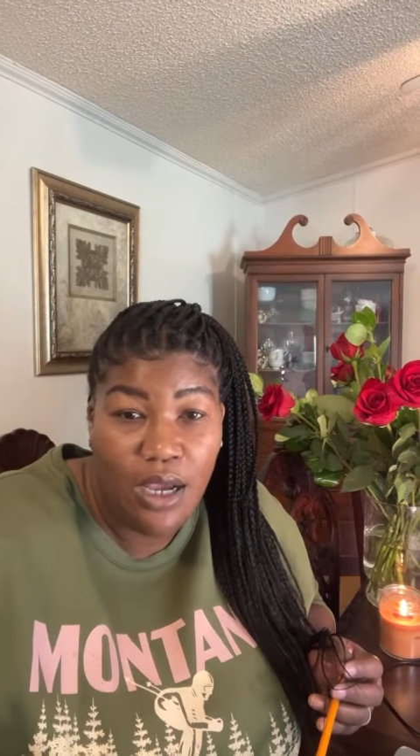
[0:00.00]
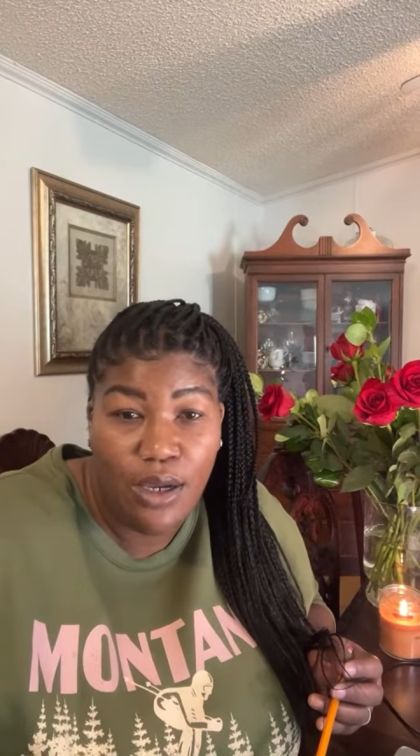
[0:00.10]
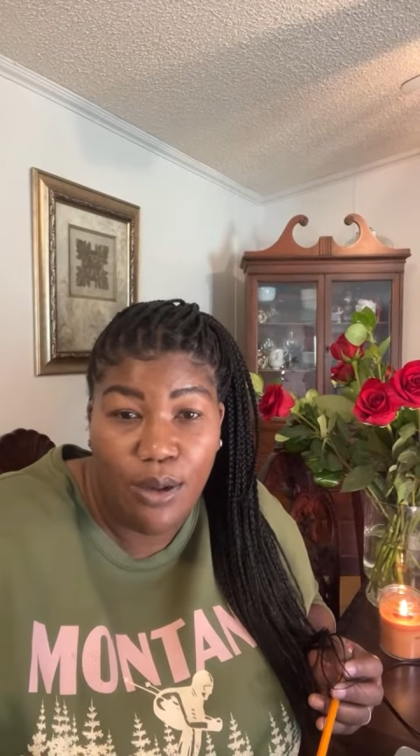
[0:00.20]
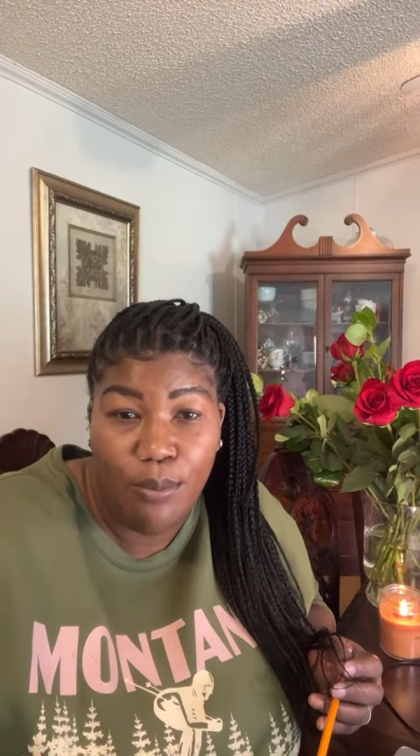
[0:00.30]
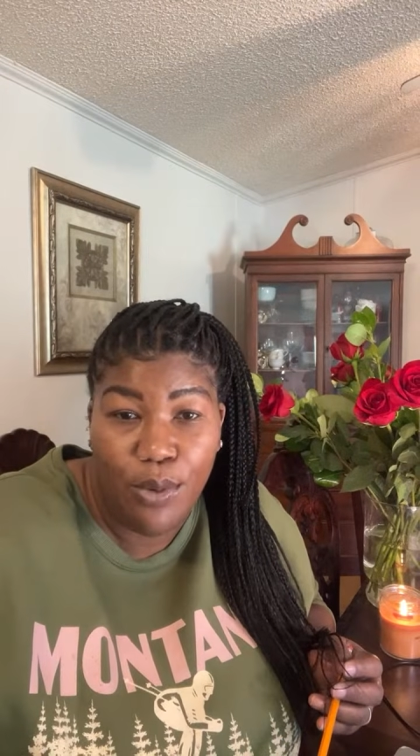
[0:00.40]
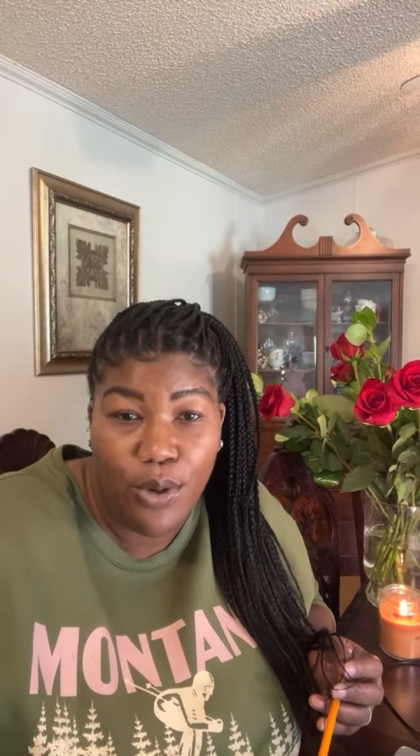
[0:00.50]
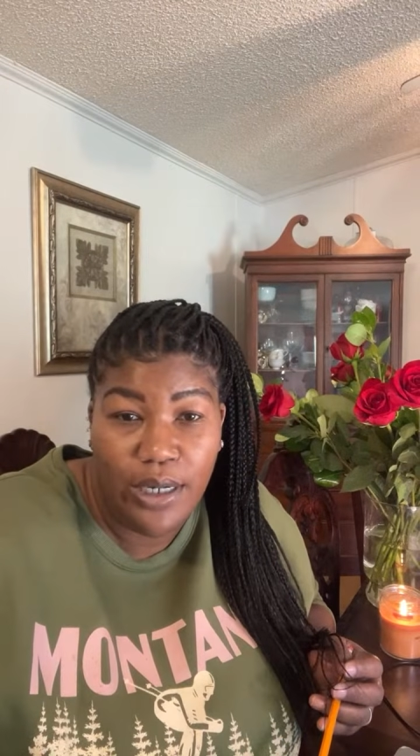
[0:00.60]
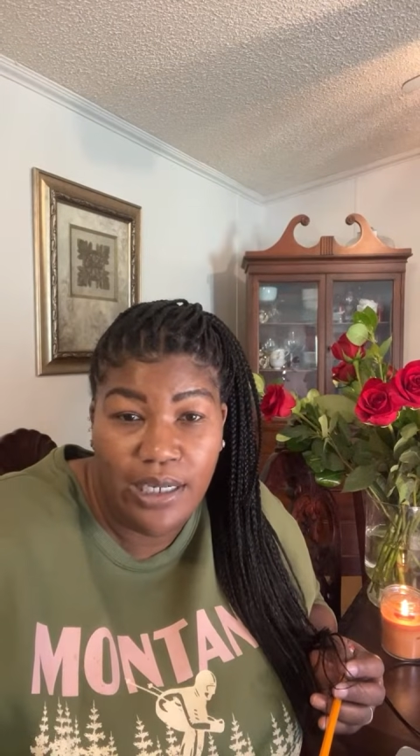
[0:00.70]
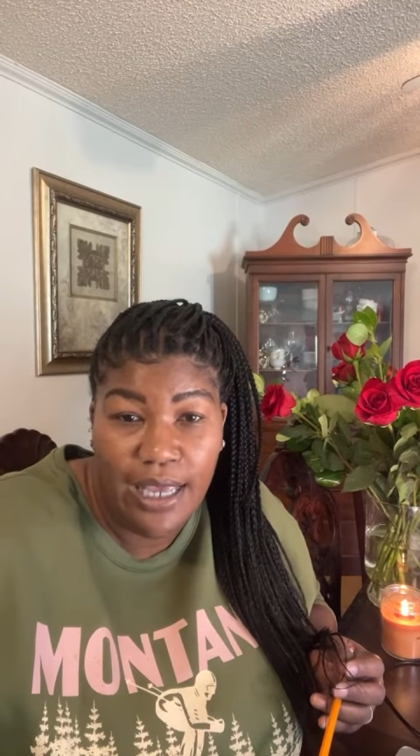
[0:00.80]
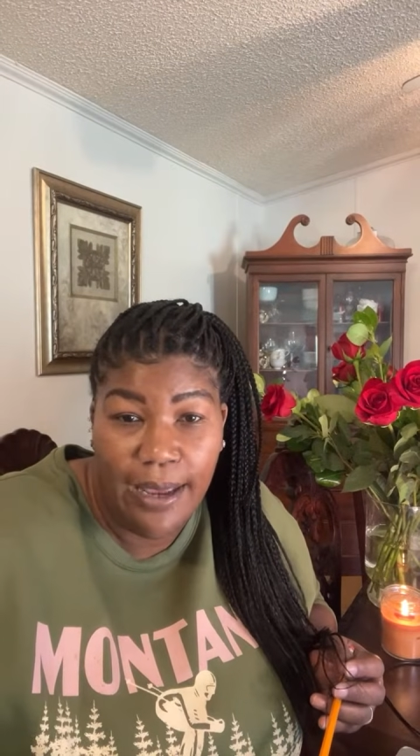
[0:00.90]
Good
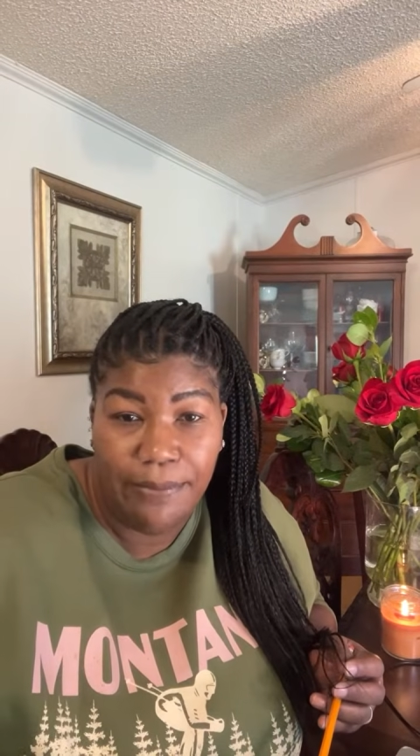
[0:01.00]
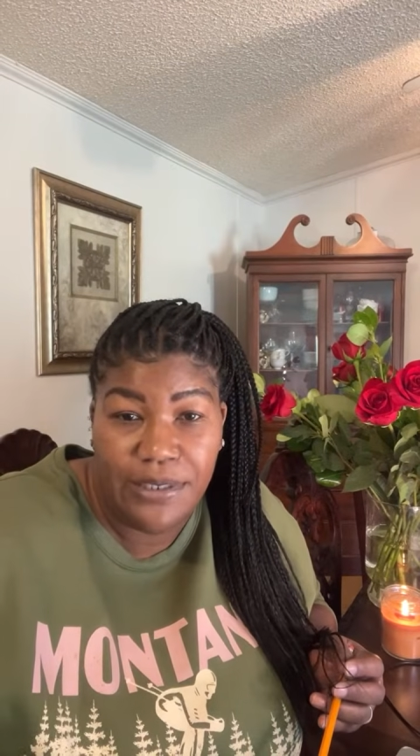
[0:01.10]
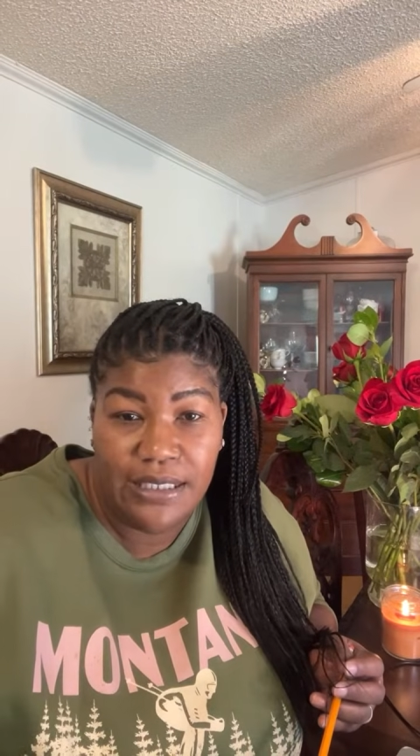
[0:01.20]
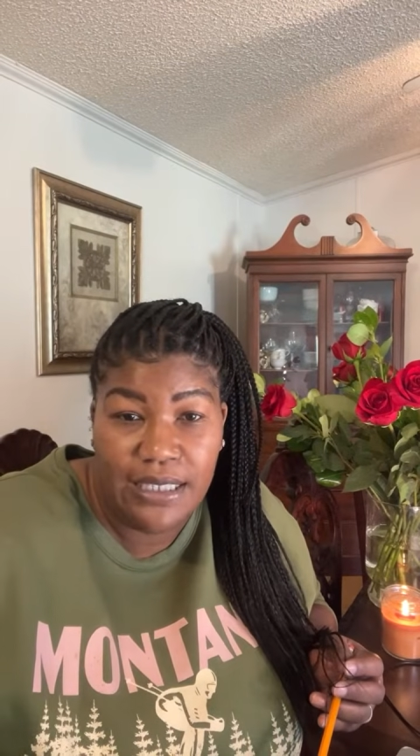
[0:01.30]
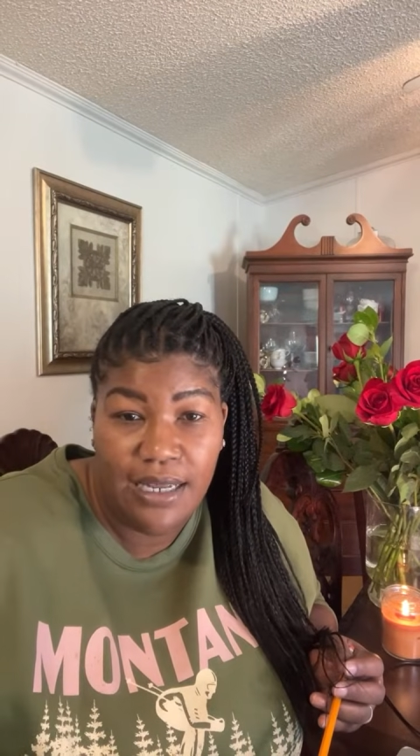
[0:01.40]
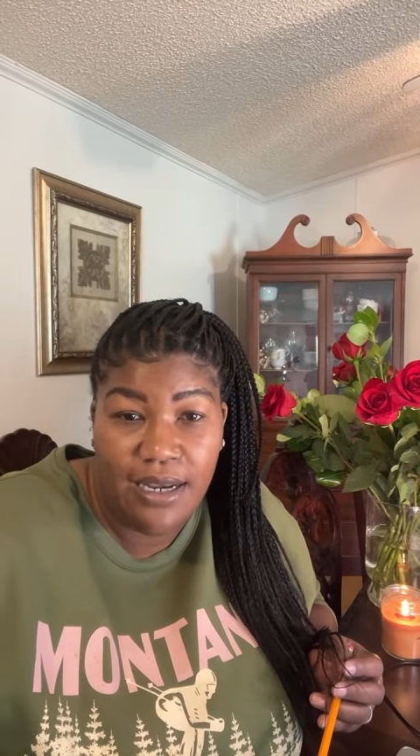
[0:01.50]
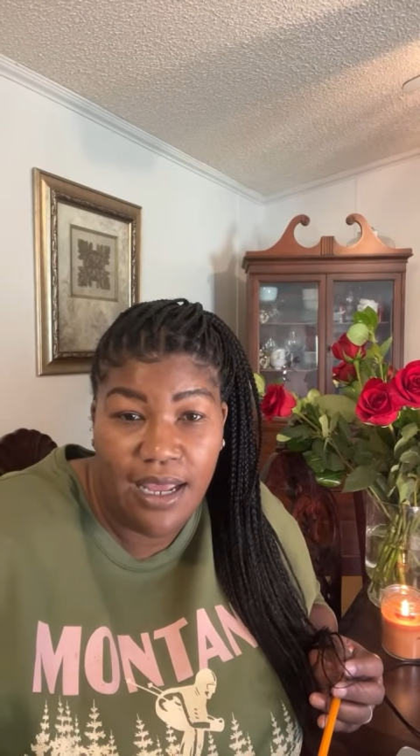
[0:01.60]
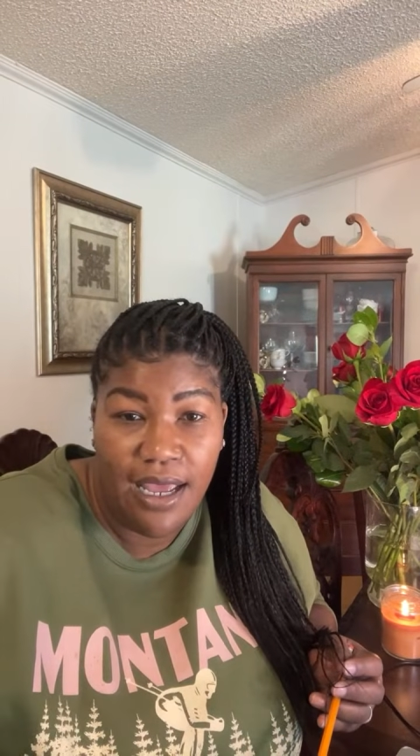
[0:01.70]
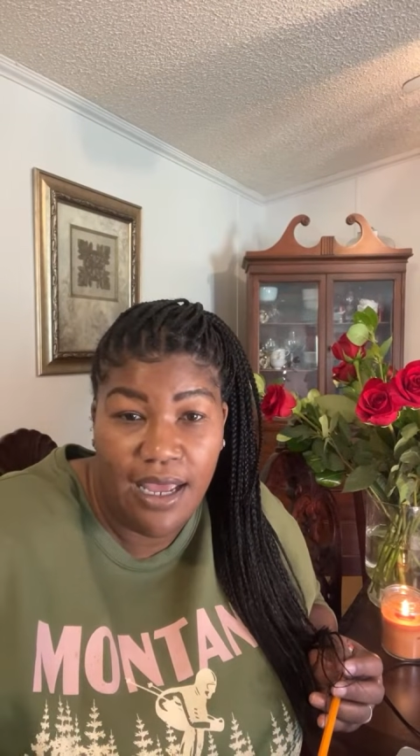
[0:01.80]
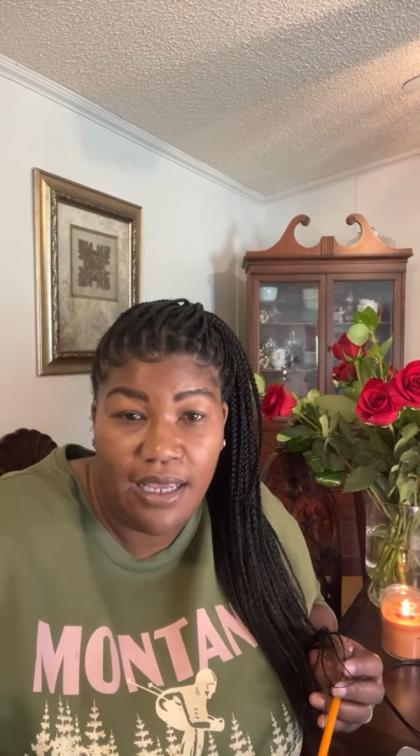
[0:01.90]
morning, happy
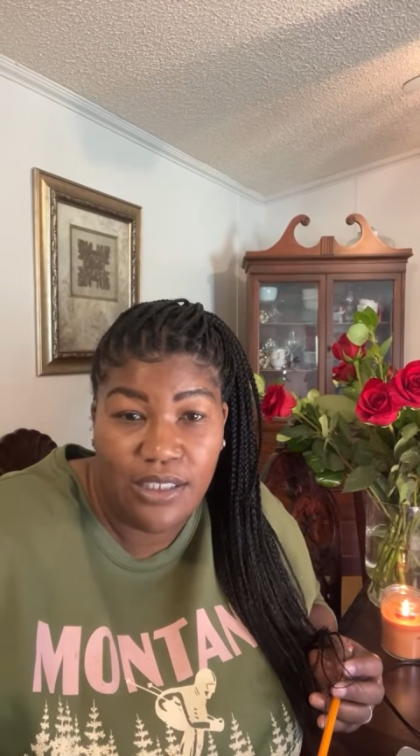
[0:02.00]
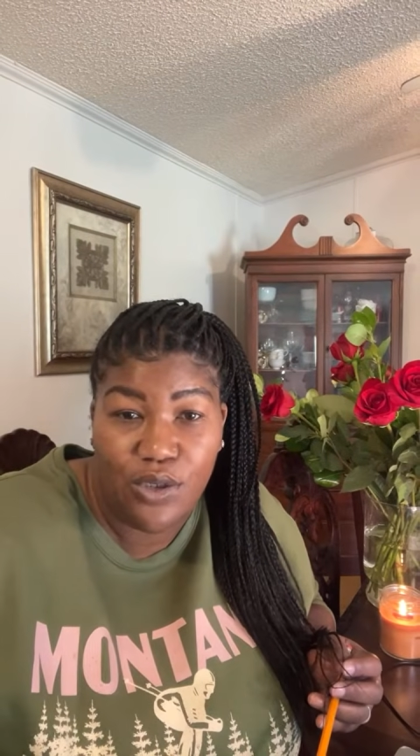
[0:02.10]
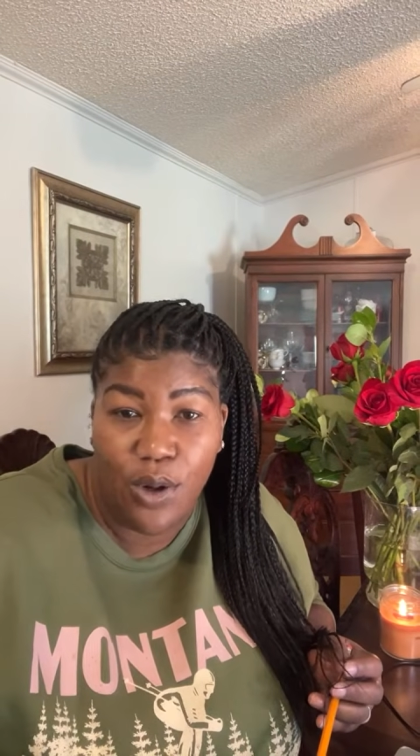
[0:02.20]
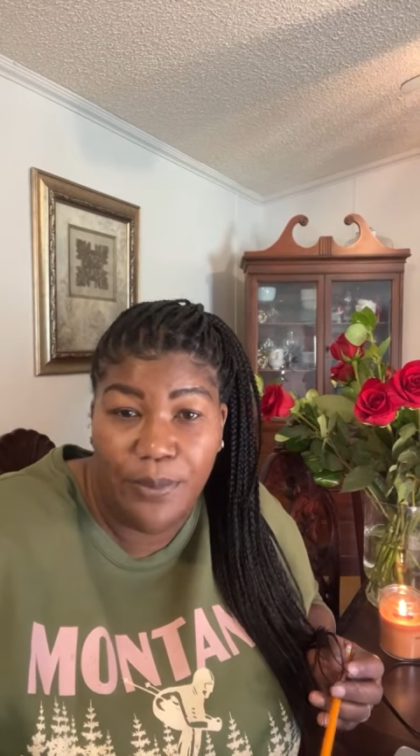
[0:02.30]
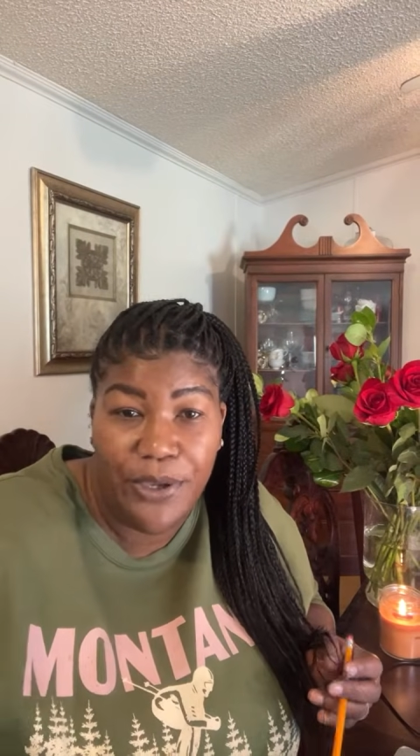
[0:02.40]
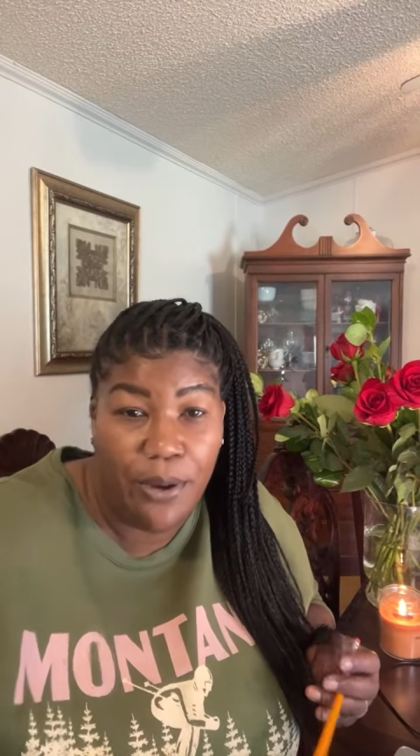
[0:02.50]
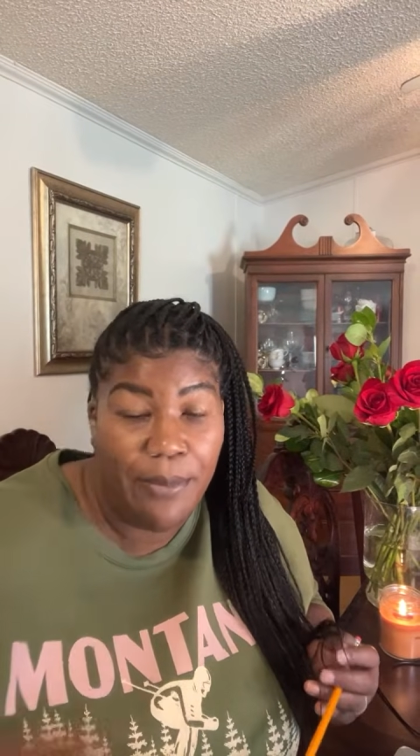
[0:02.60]
Sunday. Scorpio